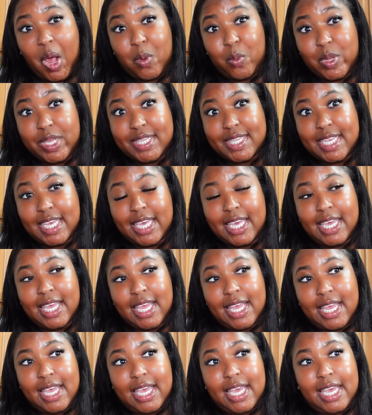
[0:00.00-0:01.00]
We'll see.
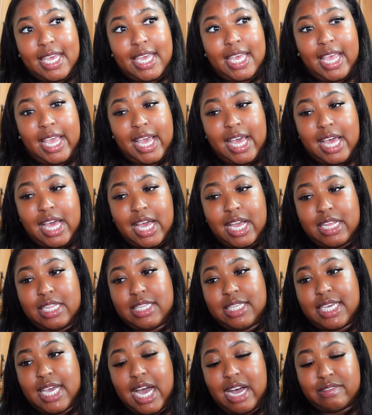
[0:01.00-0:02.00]
And
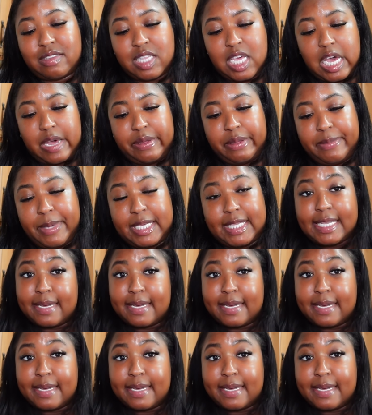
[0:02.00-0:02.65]
yeah, after that I'm gonna make